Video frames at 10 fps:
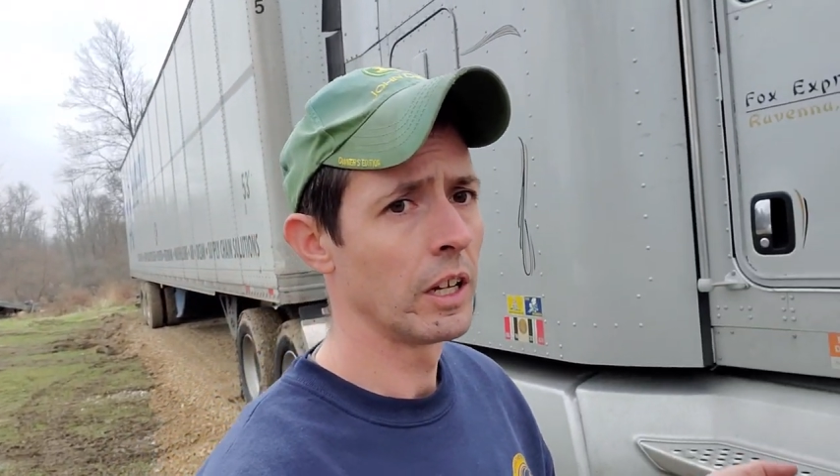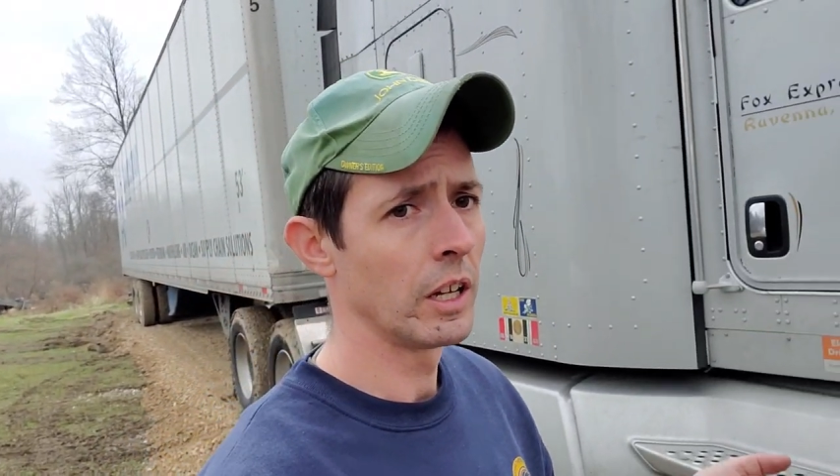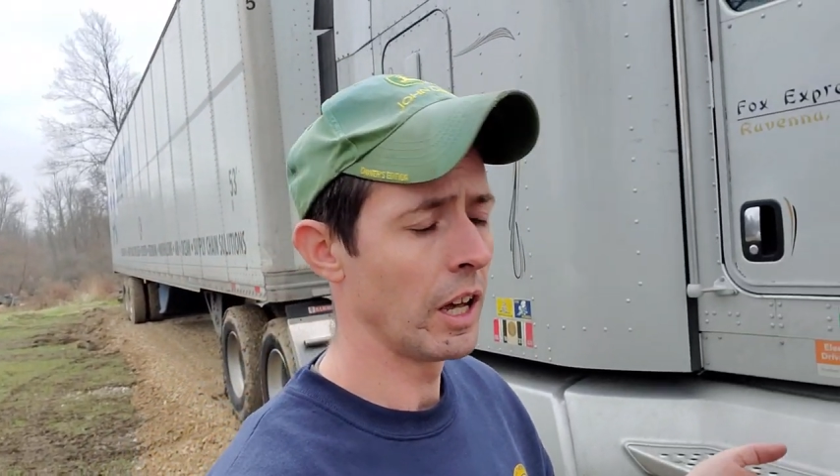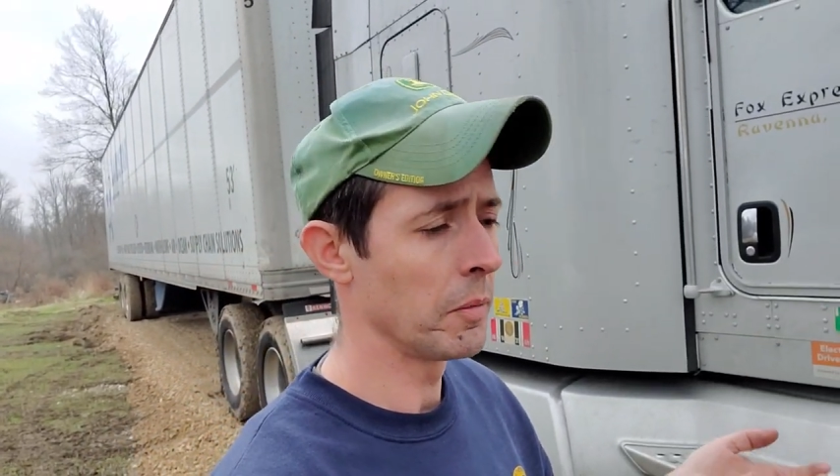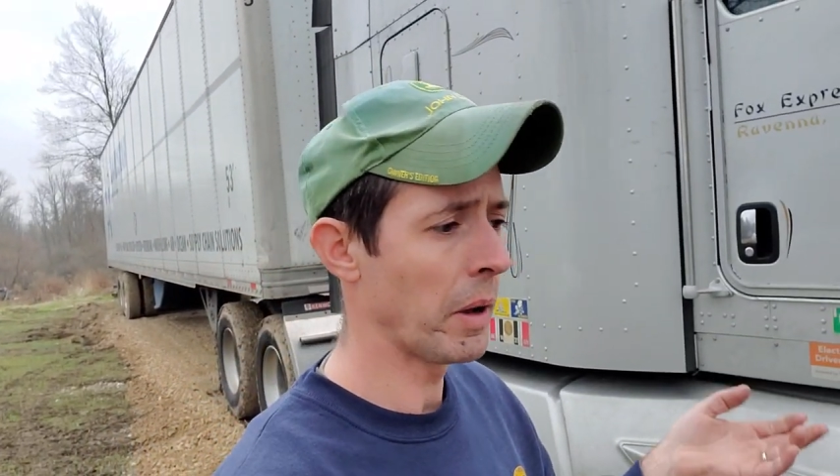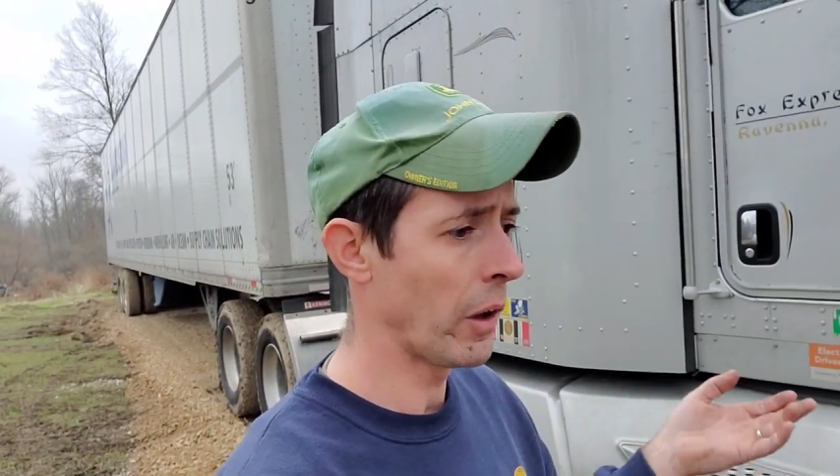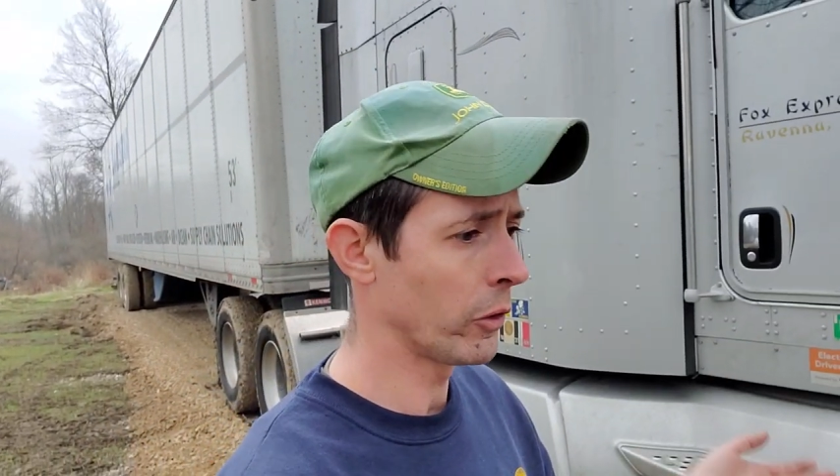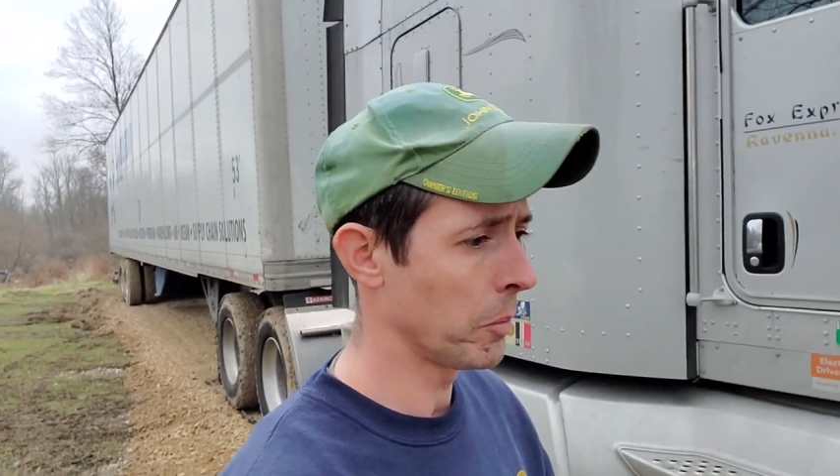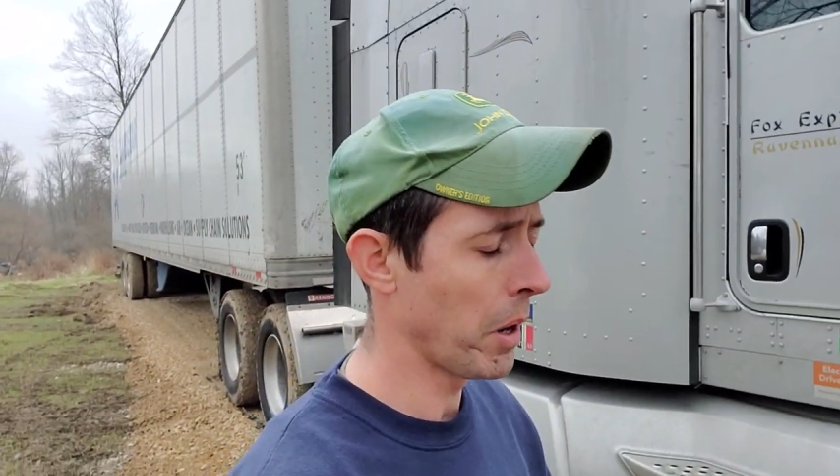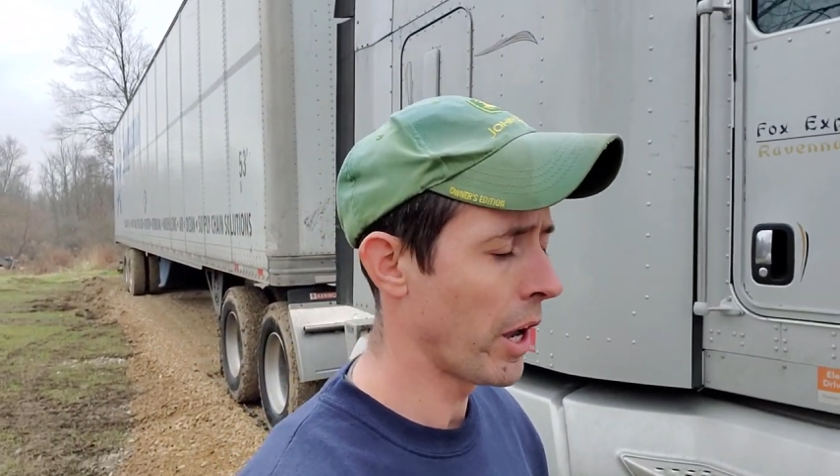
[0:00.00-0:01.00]
Um, out
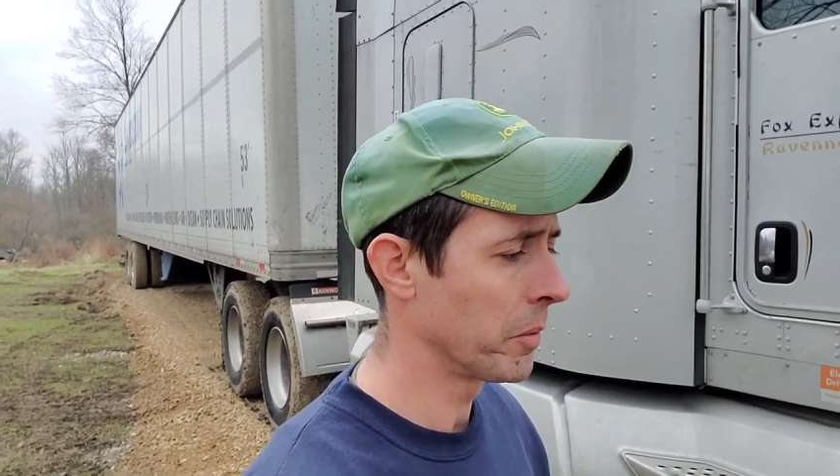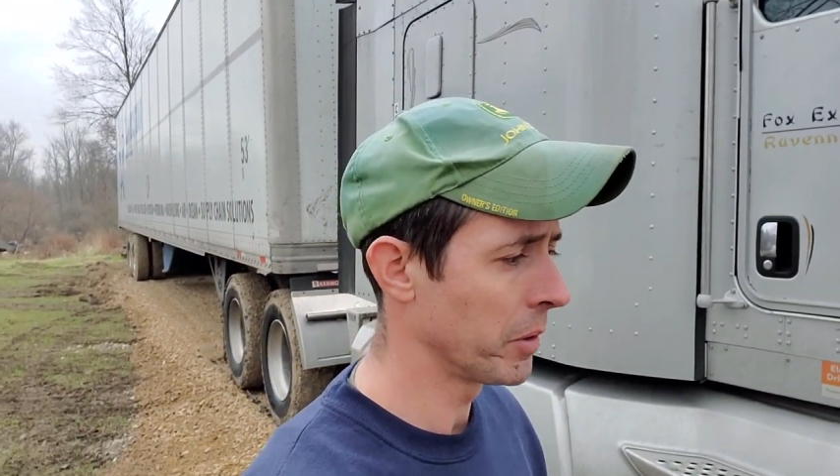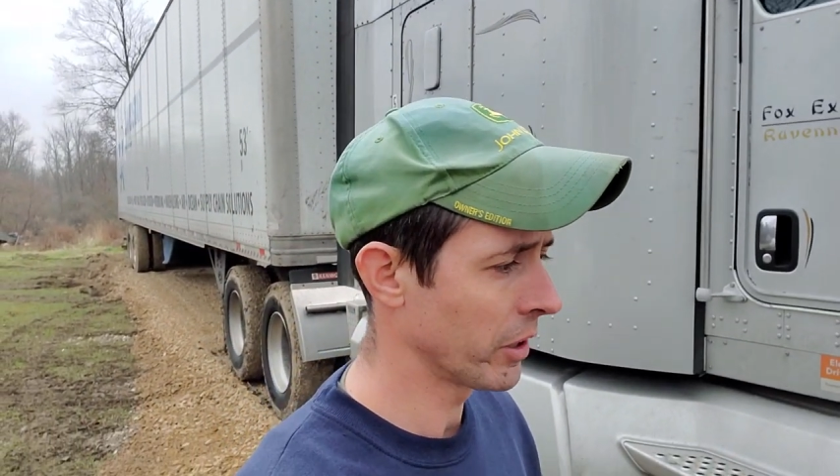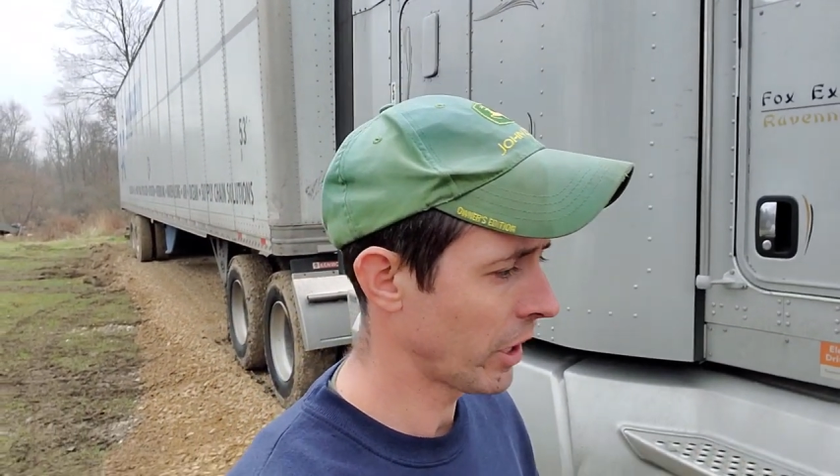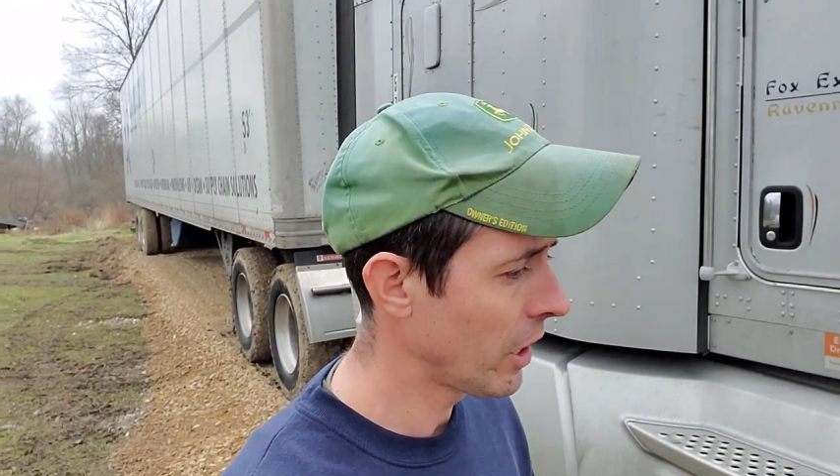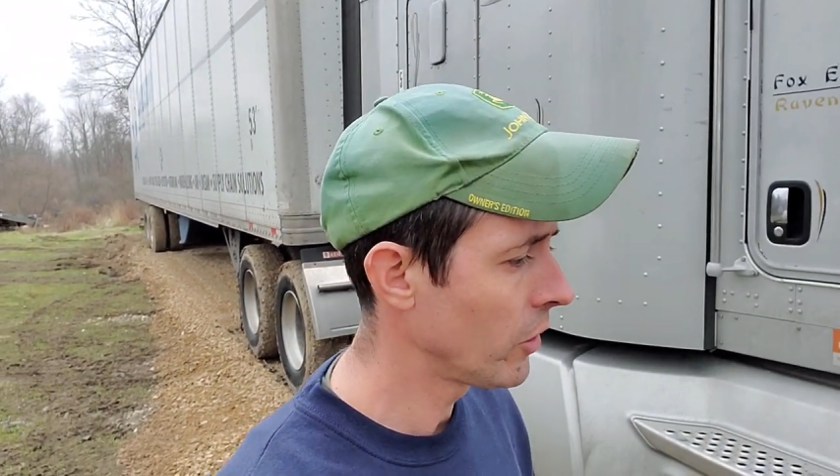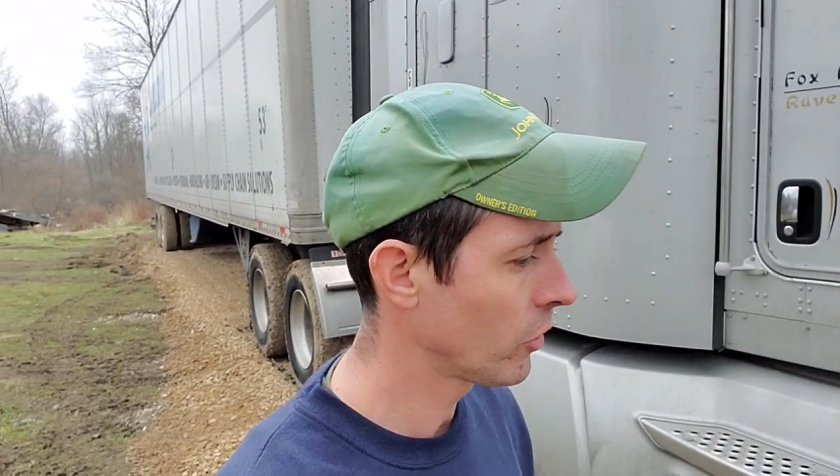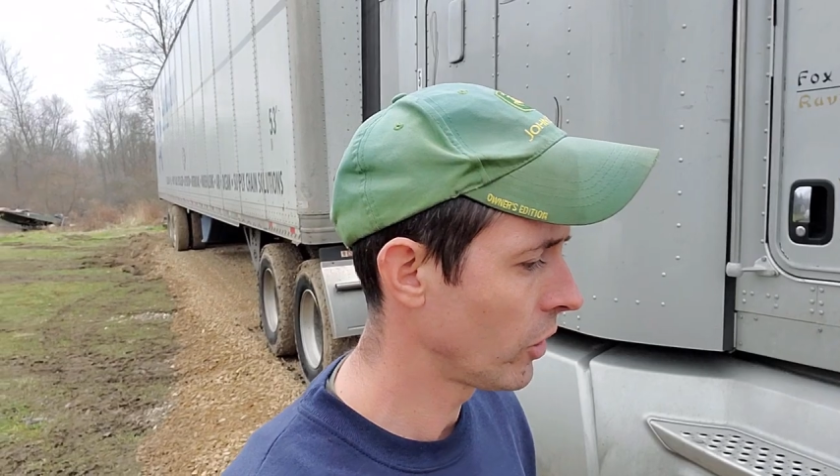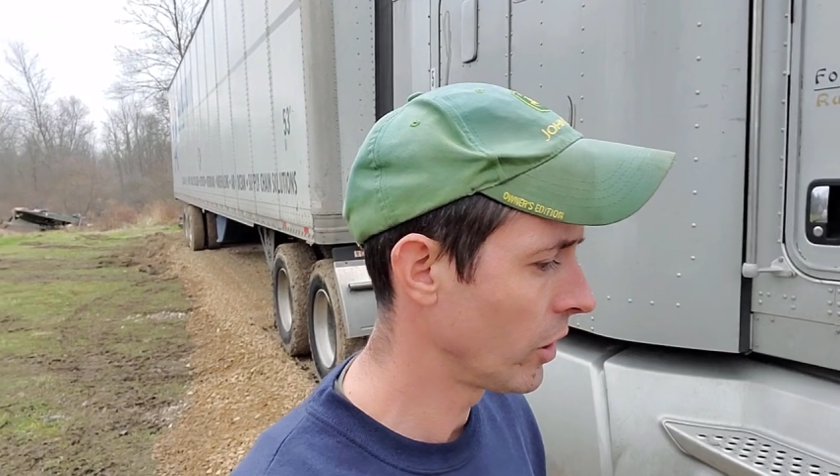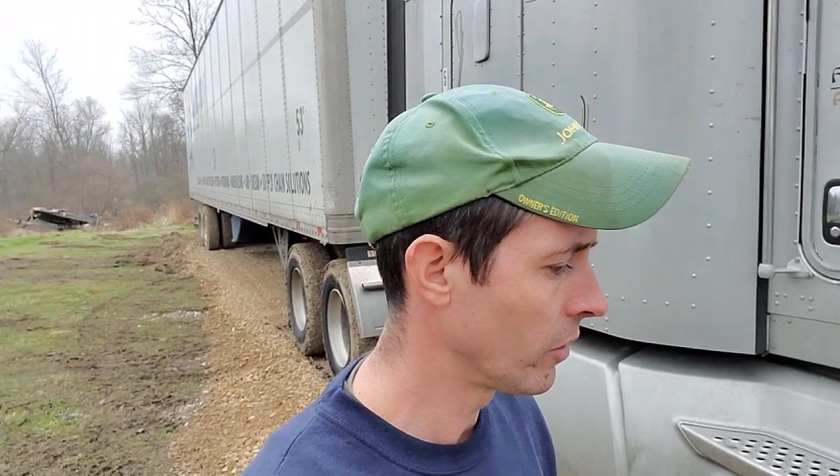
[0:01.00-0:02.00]
the bottom of the
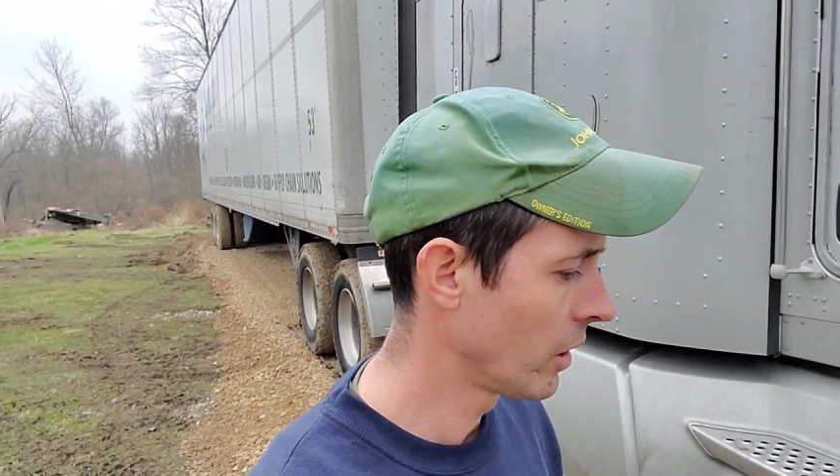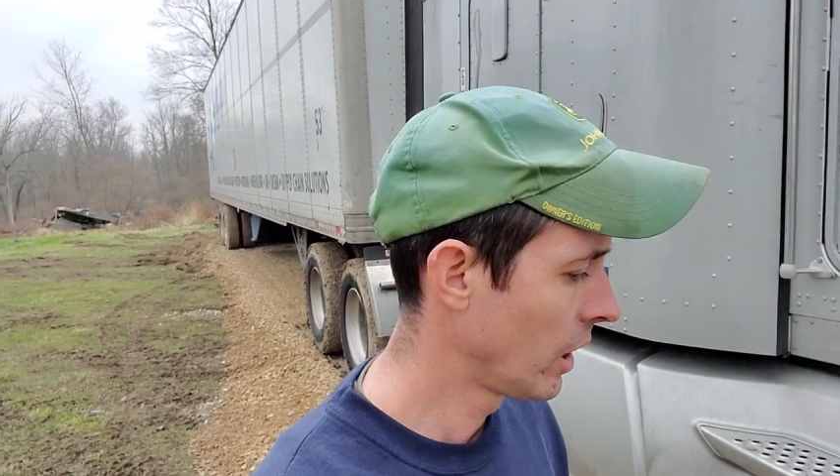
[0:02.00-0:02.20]
casing.